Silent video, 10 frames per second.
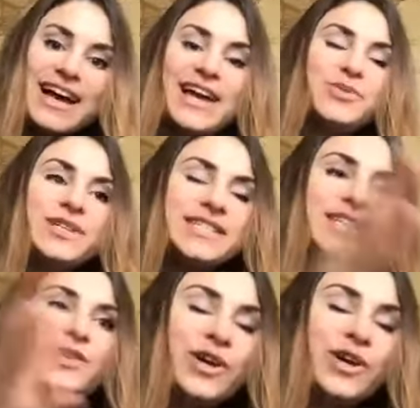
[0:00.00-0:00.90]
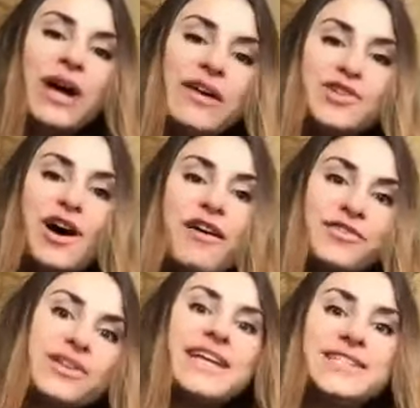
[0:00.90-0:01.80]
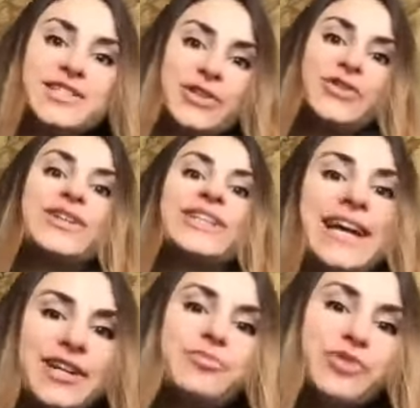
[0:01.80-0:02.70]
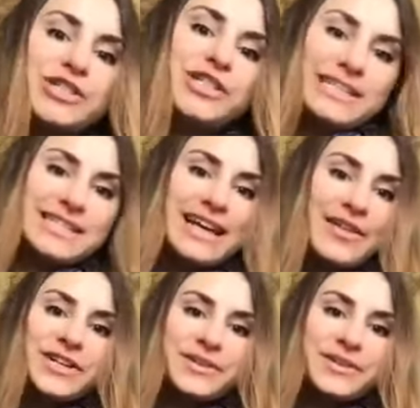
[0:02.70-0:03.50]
and we see what you have to offer, let's create a project together. Yes, a